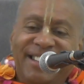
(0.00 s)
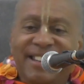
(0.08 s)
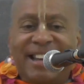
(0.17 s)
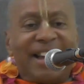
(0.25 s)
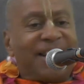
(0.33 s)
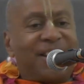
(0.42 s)

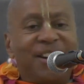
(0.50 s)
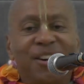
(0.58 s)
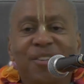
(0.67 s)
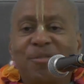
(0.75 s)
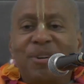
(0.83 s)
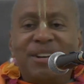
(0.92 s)
Like,
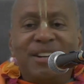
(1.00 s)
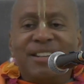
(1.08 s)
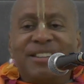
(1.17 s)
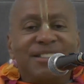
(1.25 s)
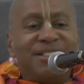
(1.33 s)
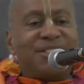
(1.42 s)

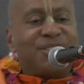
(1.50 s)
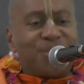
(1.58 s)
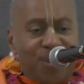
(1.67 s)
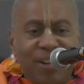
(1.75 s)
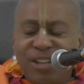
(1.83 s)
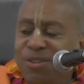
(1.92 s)

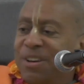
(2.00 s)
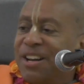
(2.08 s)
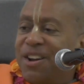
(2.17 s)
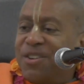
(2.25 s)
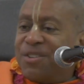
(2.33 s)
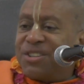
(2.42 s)
surely you can
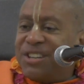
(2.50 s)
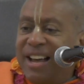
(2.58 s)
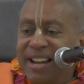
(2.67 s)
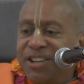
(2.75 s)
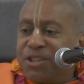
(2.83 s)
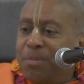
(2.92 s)

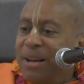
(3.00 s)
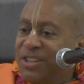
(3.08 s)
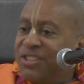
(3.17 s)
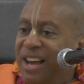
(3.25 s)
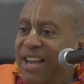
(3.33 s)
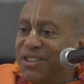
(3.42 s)
understand. This
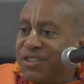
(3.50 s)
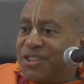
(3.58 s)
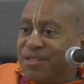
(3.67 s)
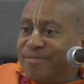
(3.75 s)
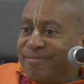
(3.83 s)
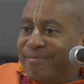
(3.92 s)
makes sense.